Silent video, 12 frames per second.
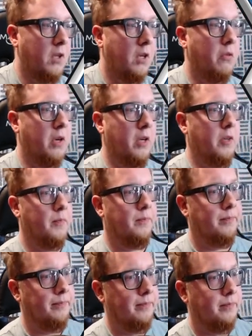Okay.
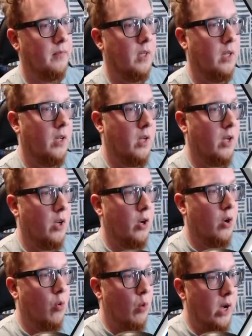
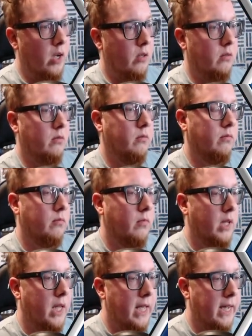Well,
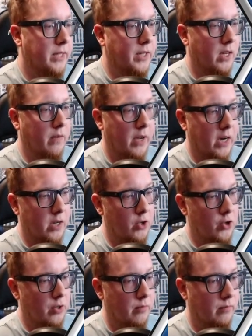he has the
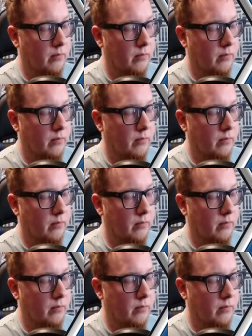advantage.